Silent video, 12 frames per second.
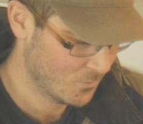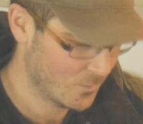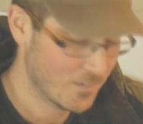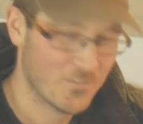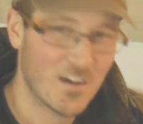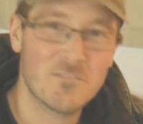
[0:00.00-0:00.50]

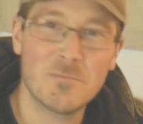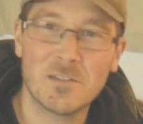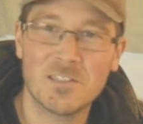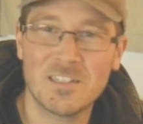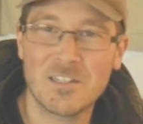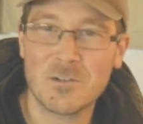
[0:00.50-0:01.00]
25
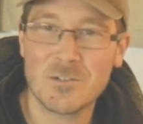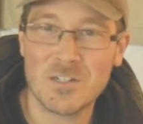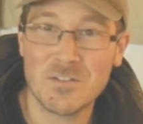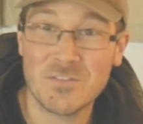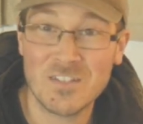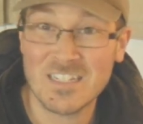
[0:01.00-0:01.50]
milliliters
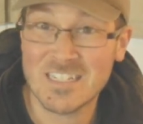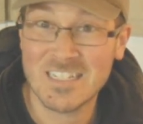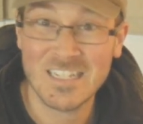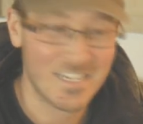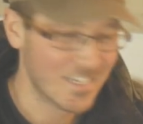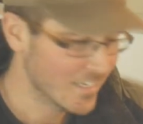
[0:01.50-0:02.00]
of
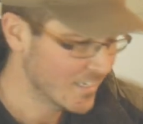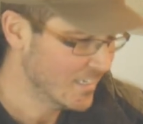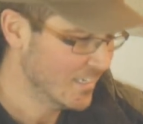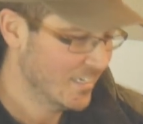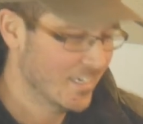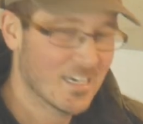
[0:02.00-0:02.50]
seed.
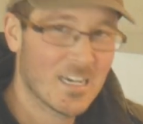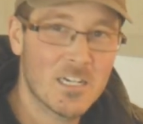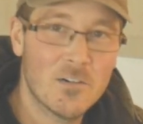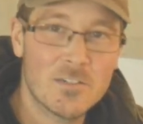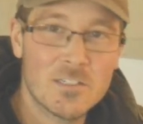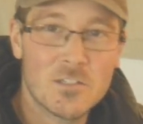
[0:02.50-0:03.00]
And I
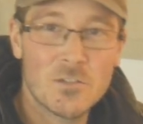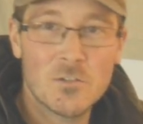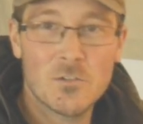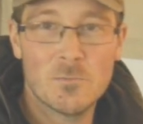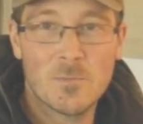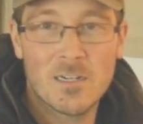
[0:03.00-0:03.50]
go
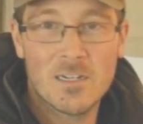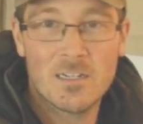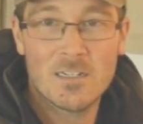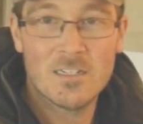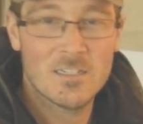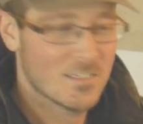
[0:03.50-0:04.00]
into
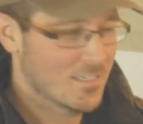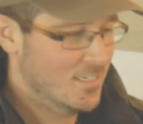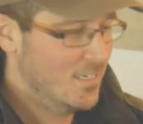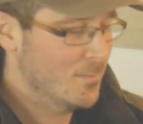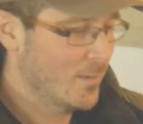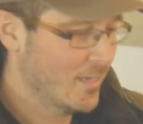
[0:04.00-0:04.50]
my
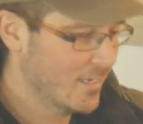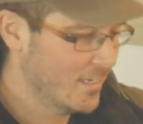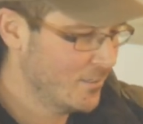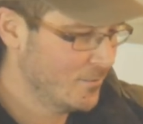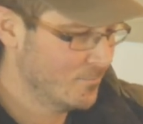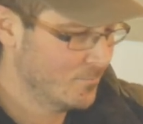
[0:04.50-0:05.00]
seed bag
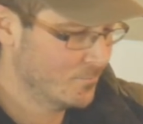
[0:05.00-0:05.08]
here.